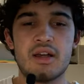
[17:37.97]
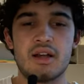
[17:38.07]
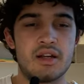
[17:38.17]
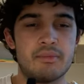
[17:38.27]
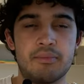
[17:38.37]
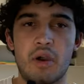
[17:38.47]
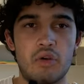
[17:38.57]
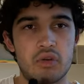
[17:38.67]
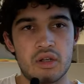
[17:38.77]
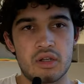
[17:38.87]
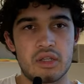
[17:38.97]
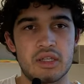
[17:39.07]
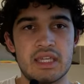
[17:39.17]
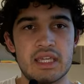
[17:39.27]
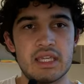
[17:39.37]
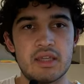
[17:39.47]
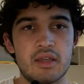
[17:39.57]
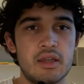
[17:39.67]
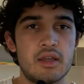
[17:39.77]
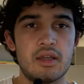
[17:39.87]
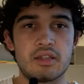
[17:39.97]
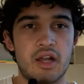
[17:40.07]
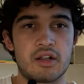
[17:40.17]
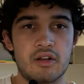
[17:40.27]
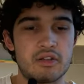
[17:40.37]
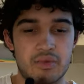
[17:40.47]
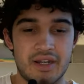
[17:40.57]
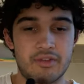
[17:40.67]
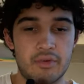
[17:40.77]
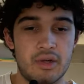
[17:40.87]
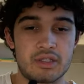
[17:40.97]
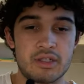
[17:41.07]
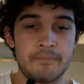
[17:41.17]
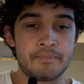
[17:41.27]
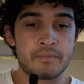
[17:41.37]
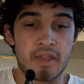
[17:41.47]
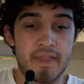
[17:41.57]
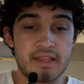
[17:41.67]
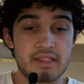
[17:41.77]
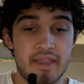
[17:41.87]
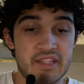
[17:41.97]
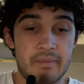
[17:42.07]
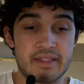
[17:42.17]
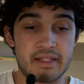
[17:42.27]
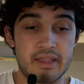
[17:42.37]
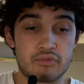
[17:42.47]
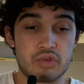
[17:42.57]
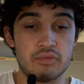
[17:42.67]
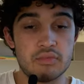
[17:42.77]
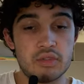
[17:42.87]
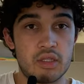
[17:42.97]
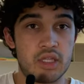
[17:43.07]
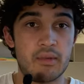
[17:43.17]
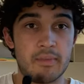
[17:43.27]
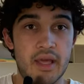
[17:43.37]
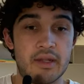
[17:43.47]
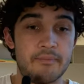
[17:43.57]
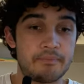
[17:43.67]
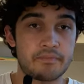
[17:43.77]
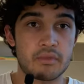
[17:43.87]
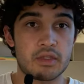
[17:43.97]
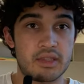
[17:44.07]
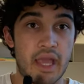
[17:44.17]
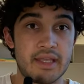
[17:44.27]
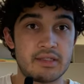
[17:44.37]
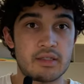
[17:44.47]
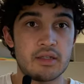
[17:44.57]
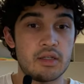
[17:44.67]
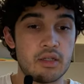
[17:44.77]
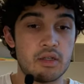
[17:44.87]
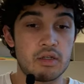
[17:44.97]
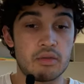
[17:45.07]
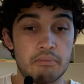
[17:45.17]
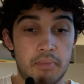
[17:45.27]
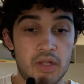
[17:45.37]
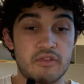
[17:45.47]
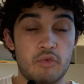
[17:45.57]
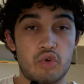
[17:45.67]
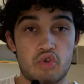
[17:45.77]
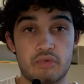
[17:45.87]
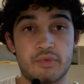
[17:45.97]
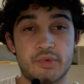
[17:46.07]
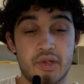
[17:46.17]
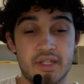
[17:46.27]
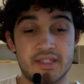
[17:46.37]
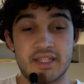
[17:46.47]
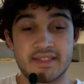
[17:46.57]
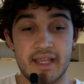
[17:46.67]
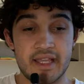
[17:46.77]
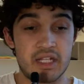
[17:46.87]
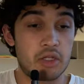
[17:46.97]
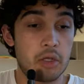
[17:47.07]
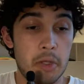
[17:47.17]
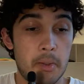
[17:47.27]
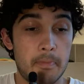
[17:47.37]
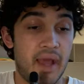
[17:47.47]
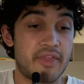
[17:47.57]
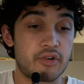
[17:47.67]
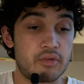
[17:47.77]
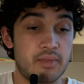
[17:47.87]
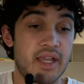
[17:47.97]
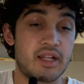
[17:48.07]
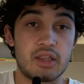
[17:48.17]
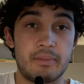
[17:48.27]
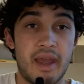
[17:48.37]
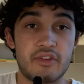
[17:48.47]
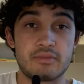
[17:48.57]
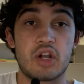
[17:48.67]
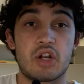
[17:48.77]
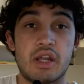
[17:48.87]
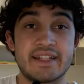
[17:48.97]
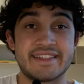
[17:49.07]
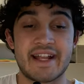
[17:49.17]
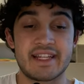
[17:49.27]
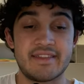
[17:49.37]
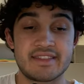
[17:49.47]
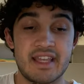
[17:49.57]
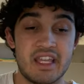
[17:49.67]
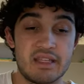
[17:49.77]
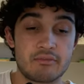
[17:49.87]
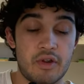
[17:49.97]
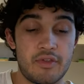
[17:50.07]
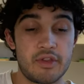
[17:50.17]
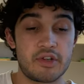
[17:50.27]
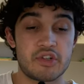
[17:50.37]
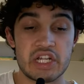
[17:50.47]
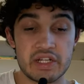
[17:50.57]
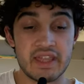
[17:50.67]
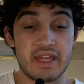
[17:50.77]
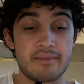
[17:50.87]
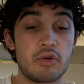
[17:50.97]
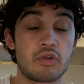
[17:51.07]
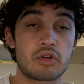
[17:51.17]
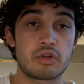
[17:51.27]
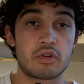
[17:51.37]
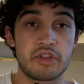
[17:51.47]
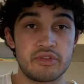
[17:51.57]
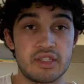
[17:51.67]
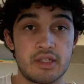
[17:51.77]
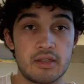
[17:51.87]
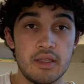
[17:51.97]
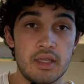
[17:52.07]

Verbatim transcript: poke, ghee, tacos, whatever you want. And that's basically the room. Double bed, desk, bunch of wardrobes, which we're going to see in a second. Bathroom, again, all the bathrooms are exactly the same, whether you're sharing them or using